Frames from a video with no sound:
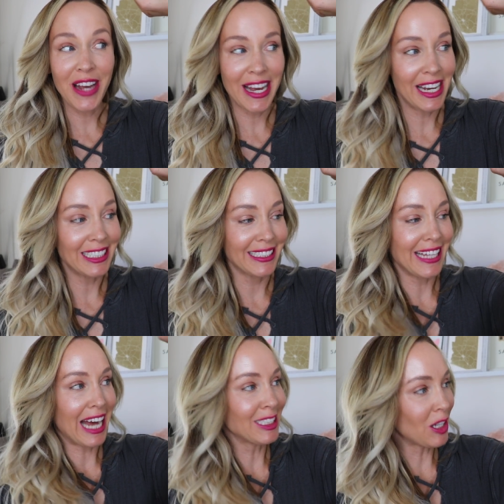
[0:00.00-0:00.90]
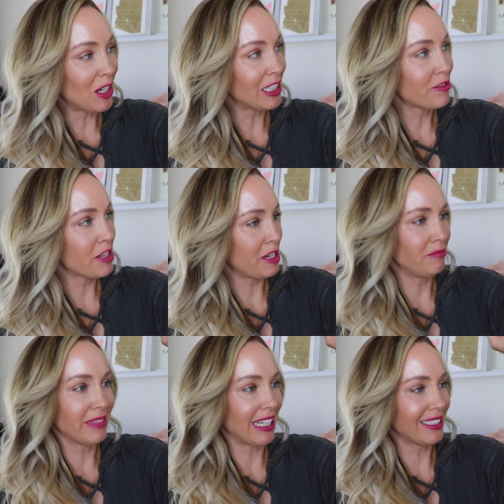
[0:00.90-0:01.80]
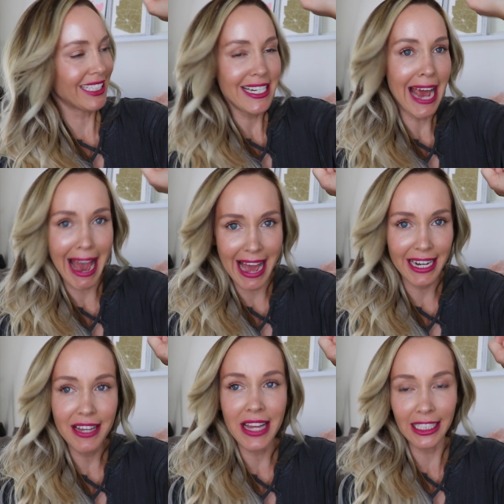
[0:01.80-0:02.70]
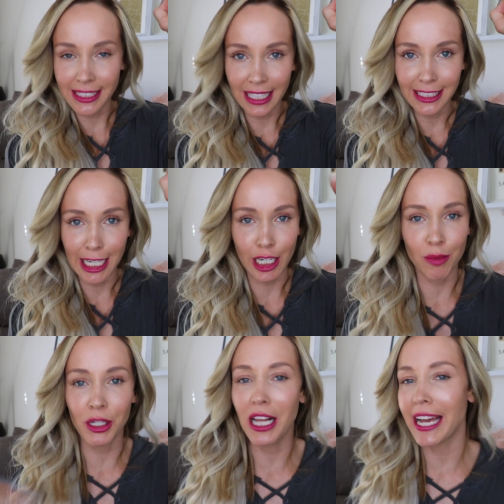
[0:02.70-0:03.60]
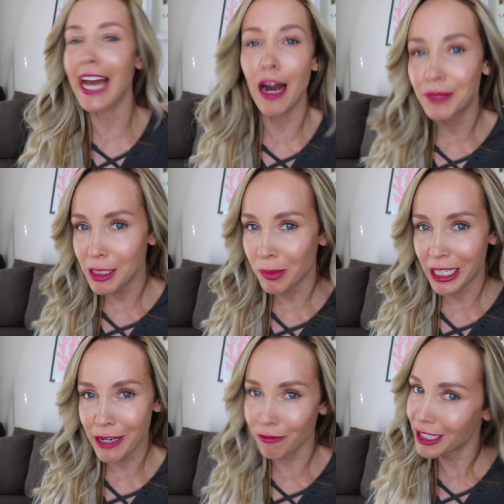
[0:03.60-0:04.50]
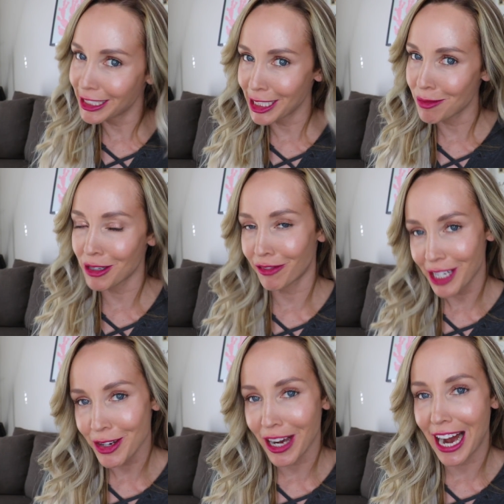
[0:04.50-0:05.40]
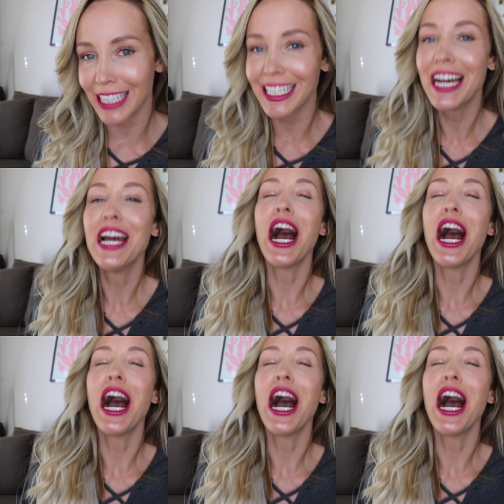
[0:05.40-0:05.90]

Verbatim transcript: Okay guys, that's all of them. That's ten. That's not terrible. I kept it pretty reasonable for you guys.